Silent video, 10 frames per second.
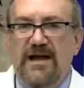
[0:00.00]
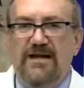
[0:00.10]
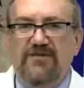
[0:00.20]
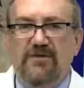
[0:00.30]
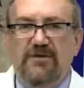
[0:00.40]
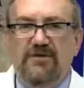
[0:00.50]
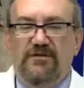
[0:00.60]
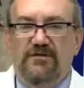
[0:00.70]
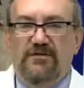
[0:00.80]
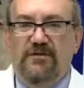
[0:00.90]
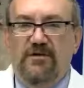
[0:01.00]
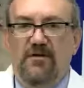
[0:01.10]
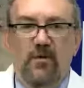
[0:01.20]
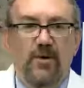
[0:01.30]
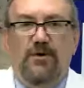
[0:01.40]
The answer is
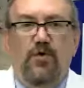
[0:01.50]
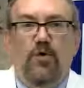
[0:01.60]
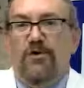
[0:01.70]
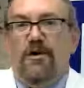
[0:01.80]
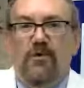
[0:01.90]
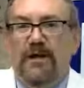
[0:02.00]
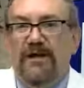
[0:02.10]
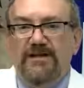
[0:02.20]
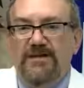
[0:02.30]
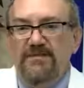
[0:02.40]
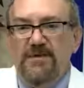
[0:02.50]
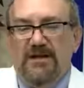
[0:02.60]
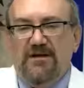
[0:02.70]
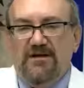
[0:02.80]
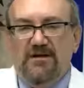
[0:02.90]
women who are already
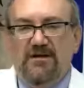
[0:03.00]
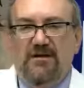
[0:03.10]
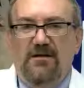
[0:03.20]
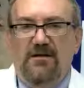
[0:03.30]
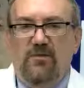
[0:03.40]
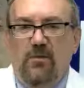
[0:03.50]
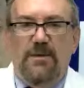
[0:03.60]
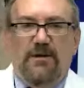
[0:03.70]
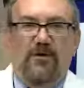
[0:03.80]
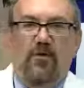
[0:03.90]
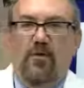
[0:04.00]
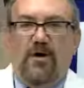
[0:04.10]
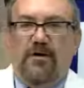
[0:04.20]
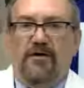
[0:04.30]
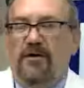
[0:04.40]
anemic, women
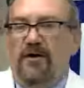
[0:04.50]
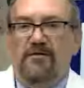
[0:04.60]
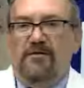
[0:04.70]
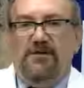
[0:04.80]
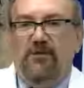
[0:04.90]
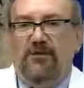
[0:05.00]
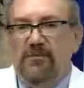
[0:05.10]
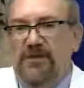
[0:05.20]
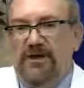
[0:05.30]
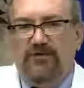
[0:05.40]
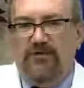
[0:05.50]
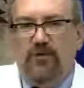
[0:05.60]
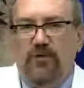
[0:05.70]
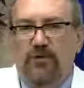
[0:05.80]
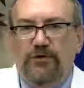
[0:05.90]
who are losing blood
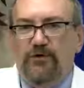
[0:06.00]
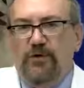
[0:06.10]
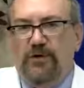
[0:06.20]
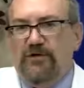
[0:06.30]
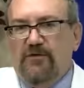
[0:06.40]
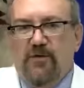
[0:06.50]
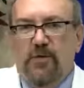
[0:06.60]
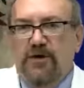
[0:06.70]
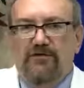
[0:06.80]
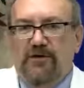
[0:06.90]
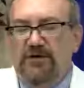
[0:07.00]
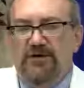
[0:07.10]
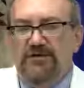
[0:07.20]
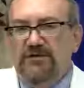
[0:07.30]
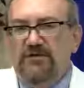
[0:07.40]
through their uterus for whatever
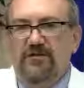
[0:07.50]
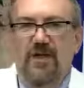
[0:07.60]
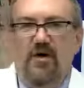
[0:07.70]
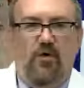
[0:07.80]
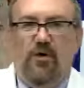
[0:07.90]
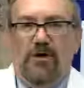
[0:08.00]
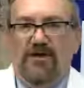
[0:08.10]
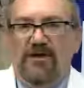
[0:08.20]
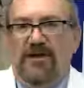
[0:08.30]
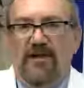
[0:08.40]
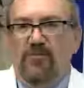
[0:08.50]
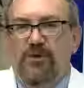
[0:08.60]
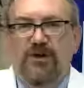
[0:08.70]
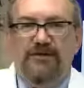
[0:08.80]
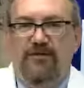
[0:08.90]
lesions, who are
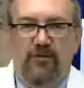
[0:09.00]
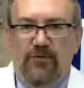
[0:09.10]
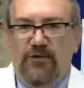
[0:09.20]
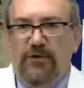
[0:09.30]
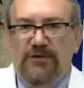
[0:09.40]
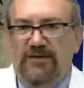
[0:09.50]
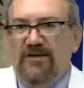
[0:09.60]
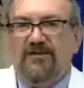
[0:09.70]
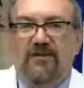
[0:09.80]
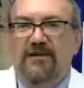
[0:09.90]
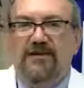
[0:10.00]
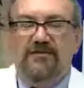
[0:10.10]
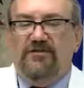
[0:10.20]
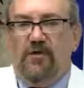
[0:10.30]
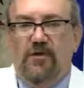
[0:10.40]
leaking blood through their
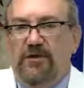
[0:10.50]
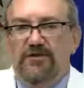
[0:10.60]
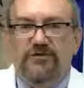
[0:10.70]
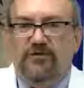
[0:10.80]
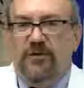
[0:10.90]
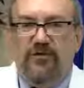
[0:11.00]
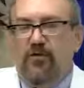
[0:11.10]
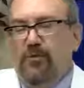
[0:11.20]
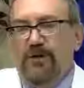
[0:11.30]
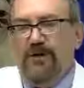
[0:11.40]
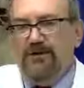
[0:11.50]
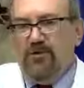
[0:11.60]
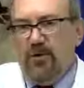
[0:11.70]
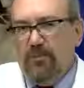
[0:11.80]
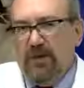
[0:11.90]
intestines for lesions, whether they're
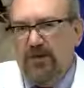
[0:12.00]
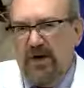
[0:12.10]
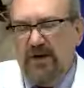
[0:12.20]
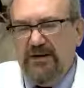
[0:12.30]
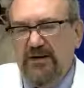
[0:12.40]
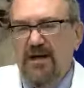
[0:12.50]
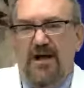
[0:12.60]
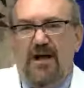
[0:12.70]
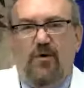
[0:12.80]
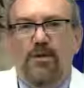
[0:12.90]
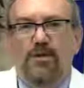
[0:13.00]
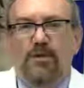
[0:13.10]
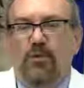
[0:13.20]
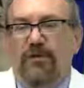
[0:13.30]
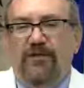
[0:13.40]
malignant or benign,
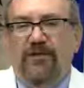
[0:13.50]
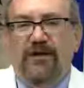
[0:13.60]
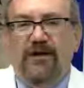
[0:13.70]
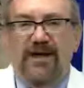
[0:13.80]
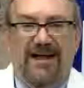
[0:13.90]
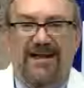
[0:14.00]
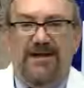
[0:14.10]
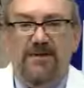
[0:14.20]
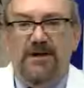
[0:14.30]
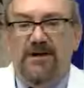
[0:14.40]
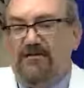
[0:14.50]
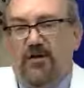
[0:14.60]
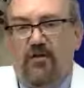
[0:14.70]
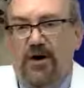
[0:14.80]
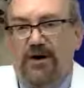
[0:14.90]
women with anemia
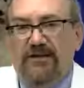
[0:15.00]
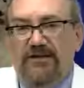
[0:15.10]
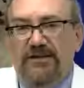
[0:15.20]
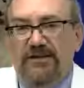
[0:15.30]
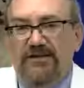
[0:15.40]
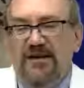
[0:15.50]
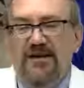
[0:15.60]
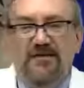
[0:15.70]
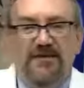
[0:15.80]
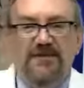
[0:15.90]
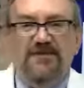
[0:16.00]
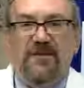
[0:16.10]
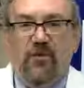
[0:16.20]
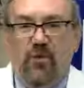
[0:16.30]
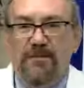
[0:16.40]
of chronic disease.
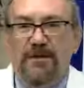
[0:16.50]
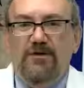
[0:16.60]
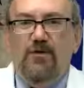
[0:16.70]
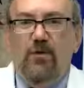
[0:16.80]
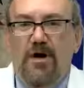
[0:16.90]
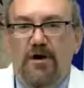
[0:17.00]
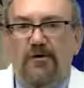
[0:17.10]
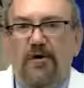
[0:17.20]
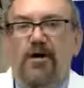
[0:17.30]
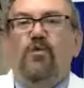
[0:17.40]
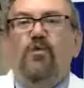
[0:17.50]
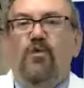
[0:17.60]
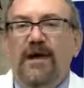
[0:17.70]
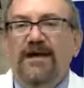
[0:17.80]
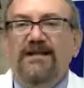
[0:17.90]
These are women who are
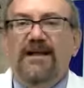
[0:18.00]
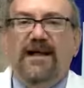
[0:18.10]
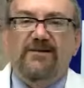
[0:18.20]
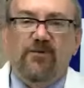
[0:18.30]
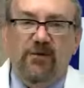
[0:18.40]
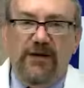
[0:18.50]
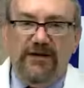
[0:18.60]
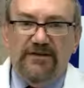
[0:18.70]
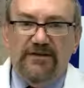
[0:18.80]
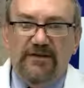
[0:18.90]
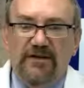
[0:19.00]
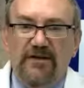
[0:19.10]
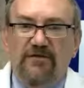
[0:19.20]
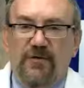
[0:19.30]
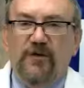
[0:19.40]
already at risk
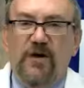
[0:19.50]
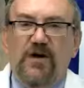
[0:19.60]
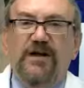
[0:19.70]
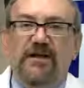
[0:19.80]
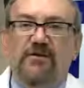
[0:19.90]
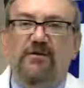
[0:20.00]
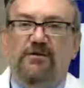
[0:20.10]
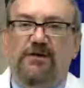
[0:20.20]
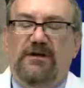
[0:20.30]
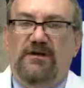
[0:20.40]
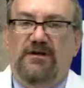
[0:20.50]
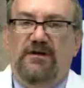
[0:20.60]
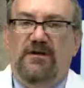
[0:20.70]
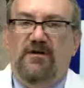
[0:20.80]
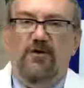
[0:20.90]
for dying early.
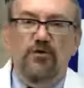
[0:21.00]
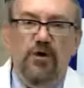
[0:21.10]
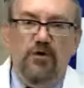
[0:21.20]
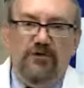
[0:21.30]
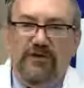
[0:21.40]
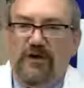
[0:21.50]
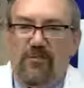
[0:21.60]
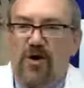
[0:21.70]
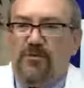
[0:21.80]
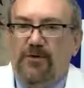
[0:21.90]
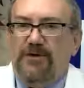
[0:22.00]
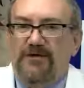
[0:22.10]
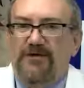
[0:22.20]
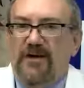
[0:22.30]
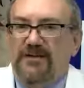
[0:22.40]
Who knows, in a
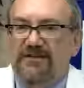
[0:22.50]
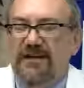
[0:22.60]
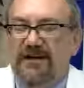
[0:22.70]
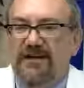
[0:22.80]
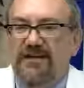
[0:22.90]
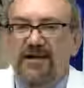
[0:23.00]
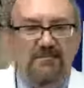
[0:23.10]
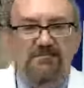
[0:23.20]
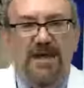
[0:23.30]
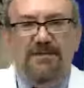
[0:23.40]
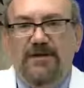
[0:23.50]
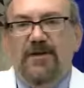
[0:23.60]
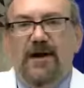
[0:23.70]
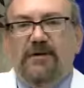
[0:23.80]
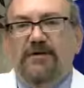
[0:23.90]
properly designed study, maybe
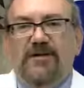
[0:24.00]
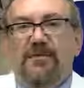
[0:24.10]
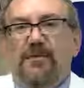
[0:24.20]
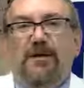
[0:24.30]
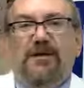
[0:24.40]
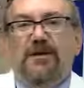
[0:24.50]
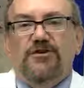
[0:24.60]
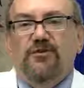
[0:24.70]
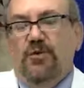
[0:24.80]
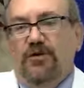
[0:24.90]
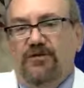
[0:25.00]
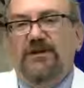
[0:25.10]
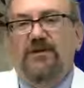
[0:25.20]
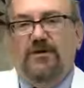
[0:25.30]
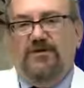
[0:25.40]
the iron supplementation would
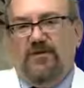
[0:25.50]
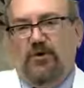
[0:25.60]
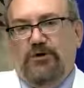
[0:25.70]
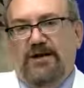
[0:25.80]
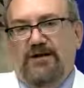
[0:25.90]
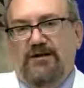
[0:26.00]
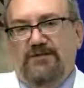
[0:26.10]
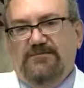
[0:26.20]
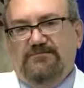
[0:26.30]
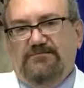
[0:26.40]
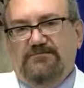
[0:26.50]
have decreased their mortality.